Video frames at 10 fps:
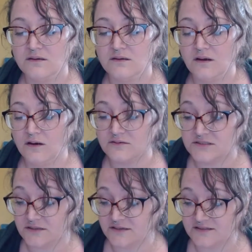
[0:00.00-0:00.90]
oh,
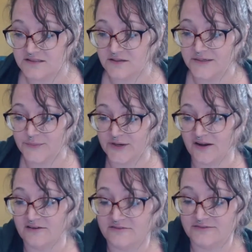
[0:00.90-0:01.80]
sorry, the screen went
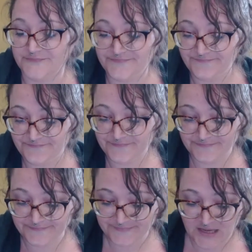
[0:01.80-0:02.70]
off.
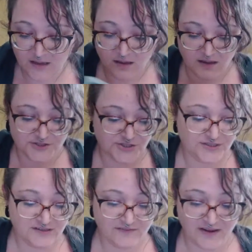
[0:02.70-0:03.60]
I
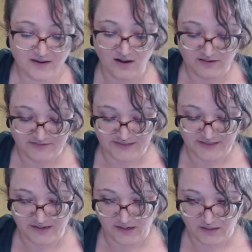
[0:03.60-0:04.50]
shouldn't have had coffee
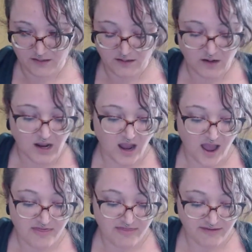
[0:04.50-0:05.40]
today. I
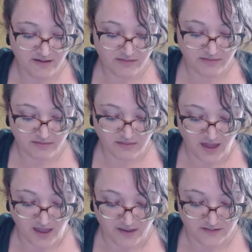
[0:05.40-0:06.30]
think
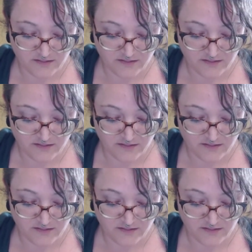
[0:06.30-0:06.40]
that